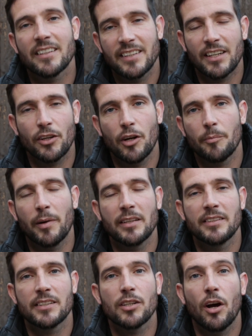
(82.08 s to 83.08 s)
take on an
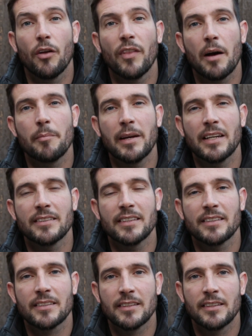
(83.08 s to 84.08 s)
apprentice on that
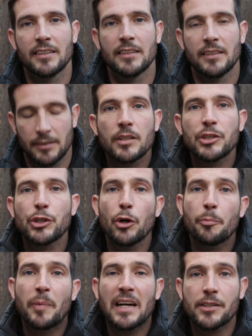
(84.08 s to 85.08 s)
basis.
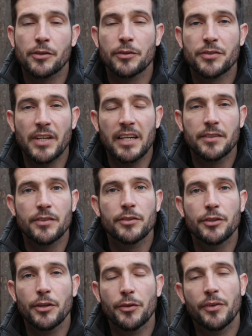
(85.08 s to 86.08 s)
Joe Pessel says,
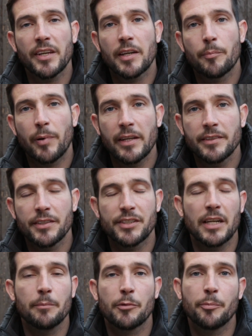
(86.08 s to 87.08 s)
do you think
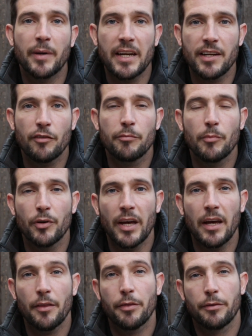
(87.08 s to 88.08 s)
apprenticeships pay enough money
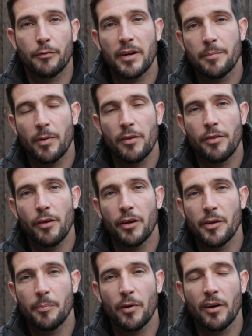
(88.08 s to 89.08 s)
at
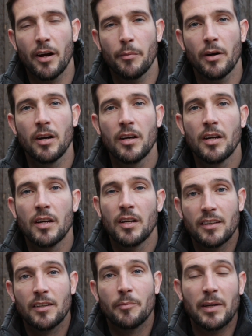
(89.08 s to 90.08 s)
£3.30 per hour?
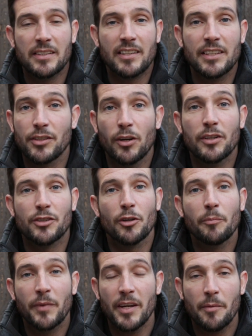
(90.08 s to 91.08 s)
Basically, Joe, it's
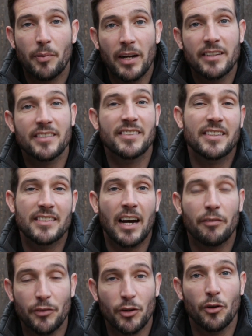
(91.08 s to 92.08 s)
something apprentices
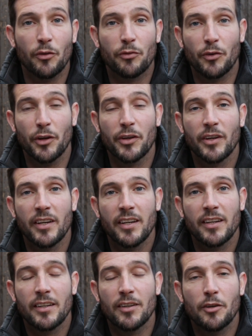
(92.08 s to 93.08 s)
have to go through. You
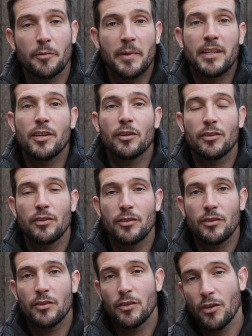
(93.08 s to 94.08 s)
know what I mean? You're
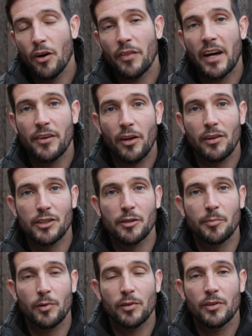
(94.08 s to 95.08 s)
not that
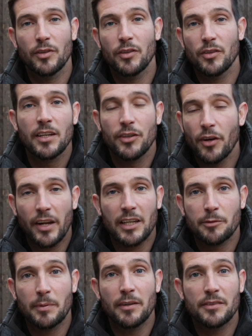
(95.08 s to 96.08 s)
knowledgeable, you're not
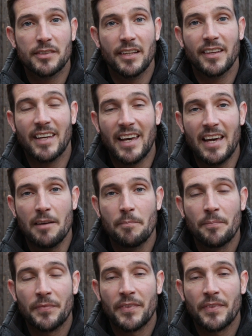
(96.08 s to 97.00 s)
experienced in the game,